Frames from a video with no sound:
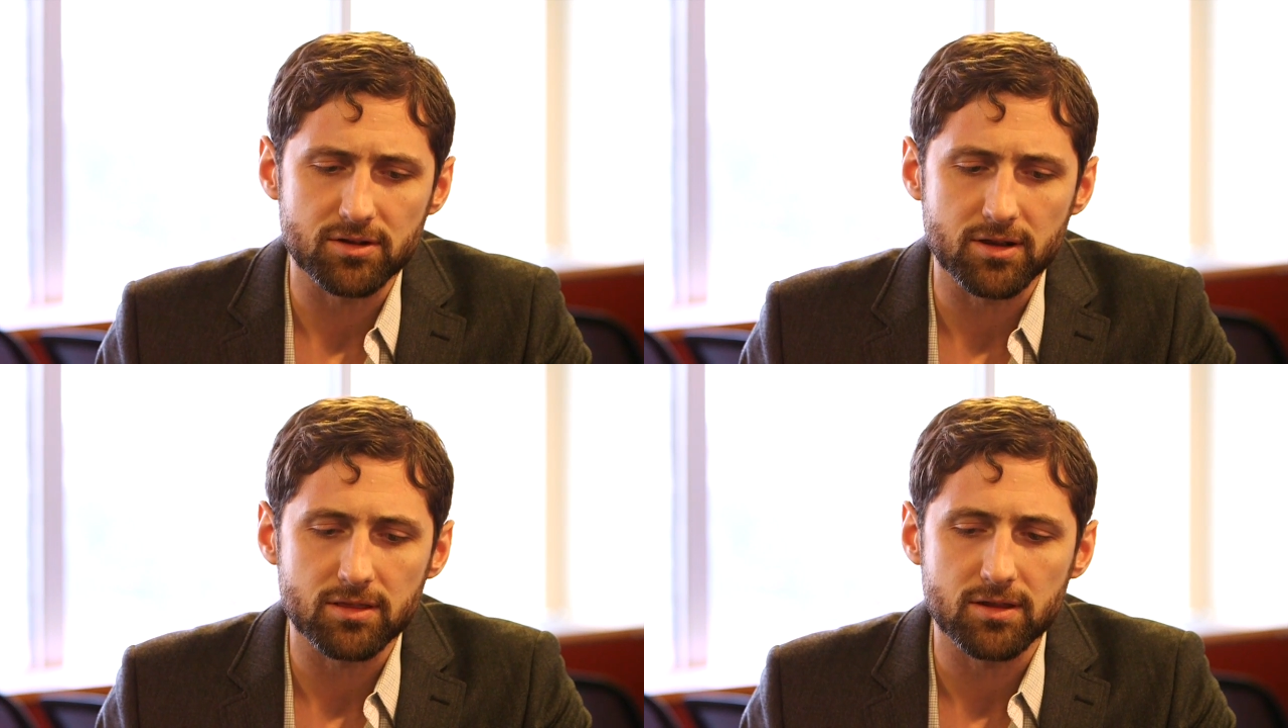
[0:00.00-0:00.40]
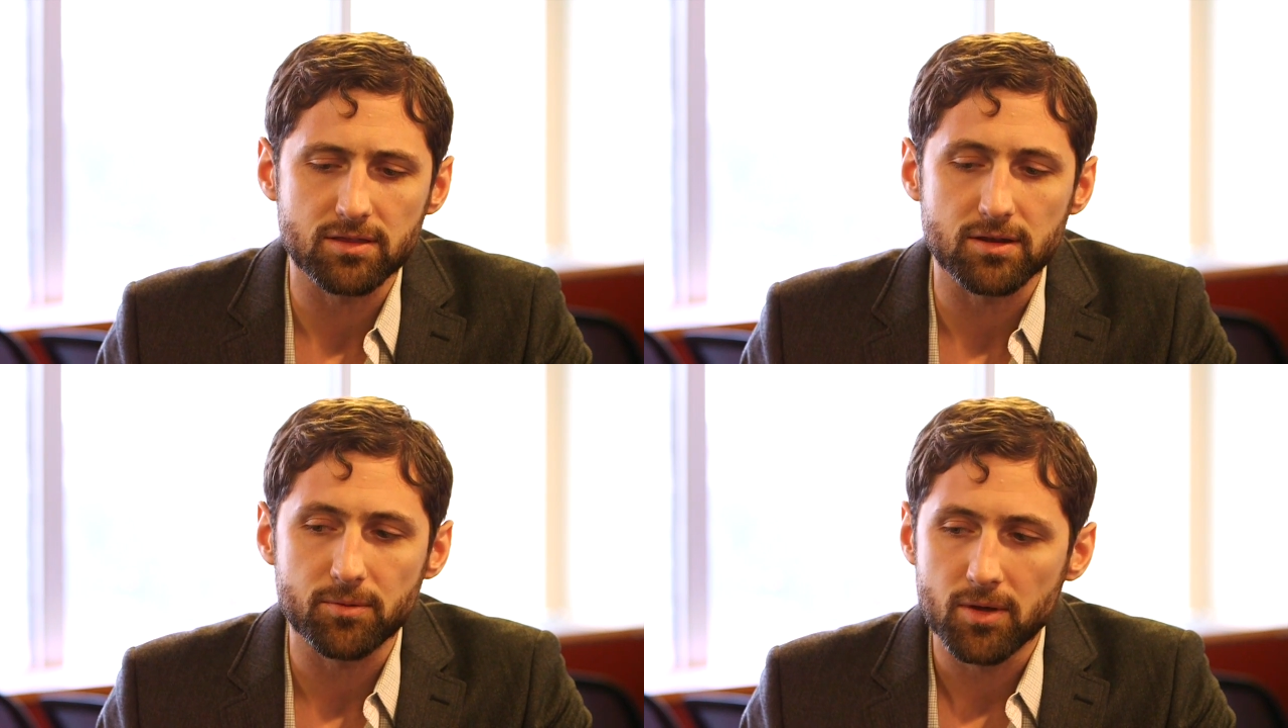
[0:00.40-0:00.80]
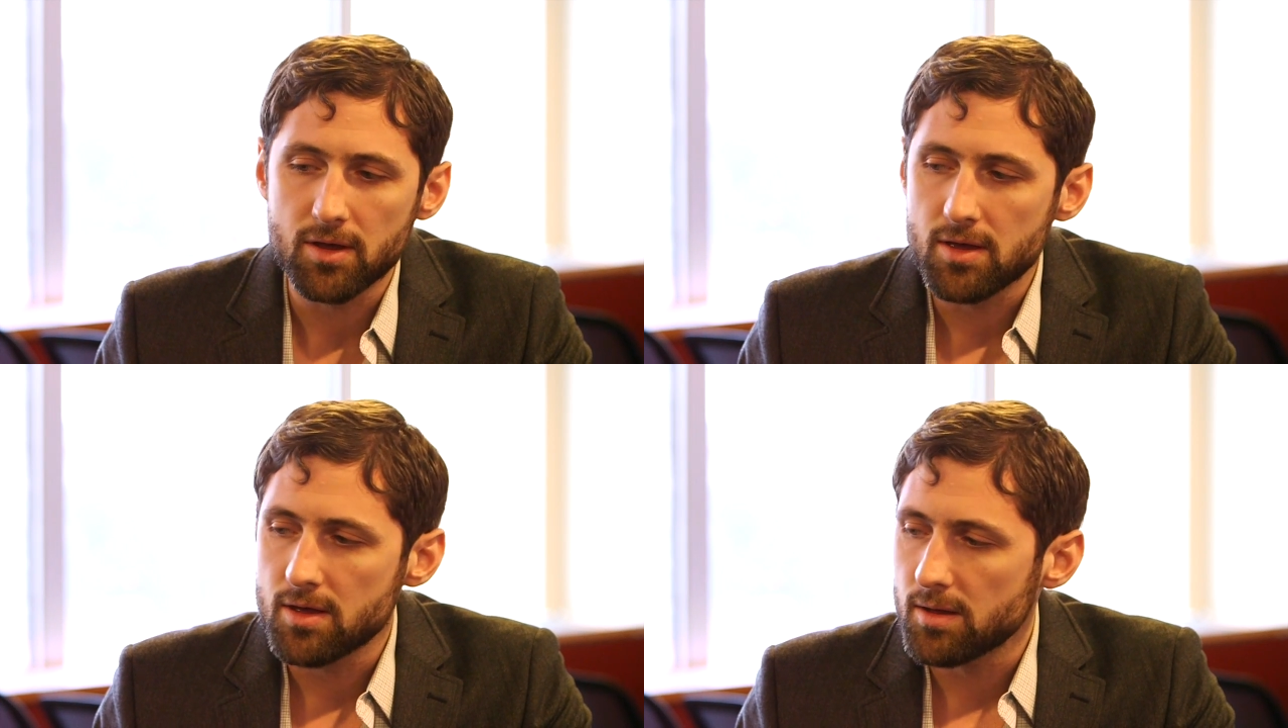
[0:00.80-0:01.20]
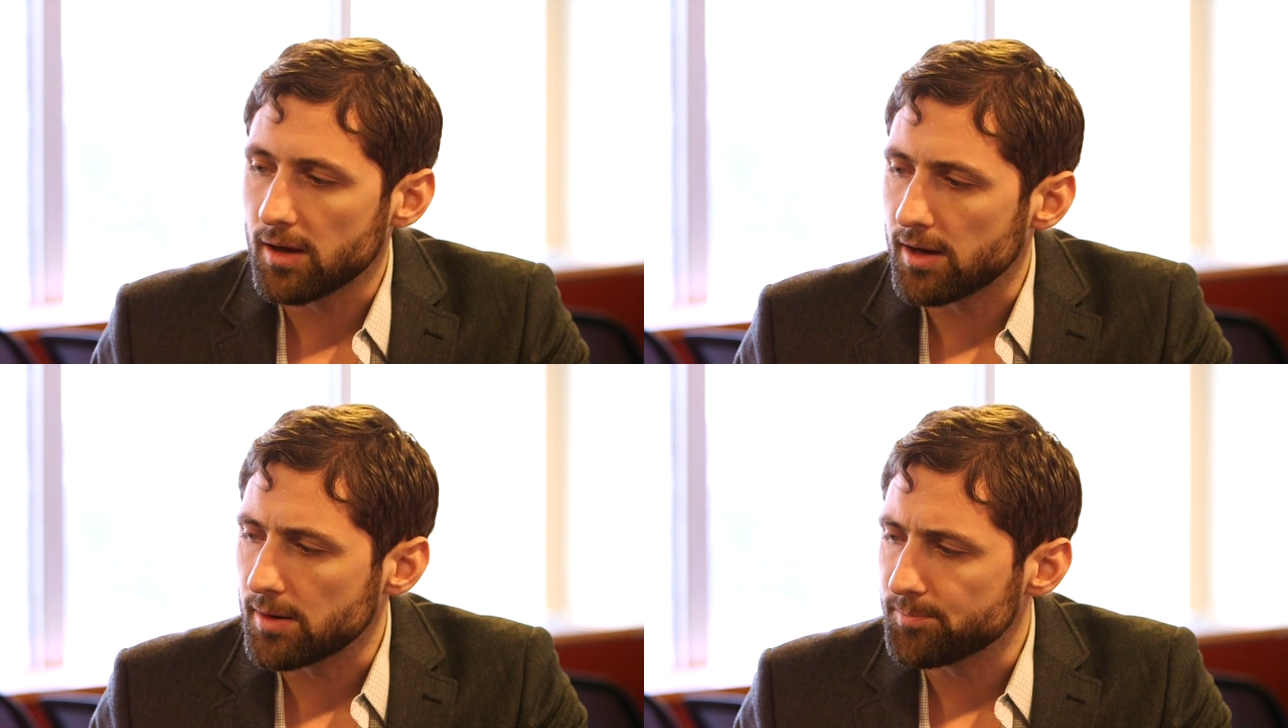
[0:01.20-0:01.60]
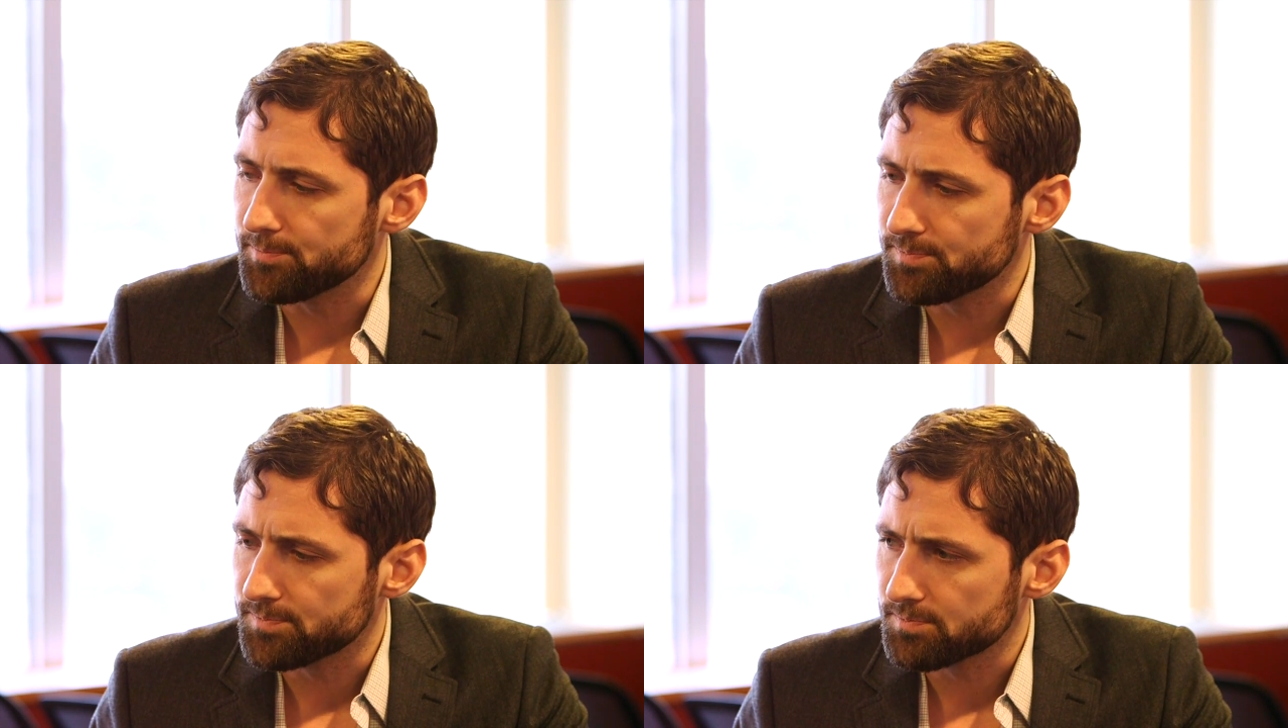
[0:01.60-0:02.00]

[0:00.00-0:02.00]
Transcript: And I think that um,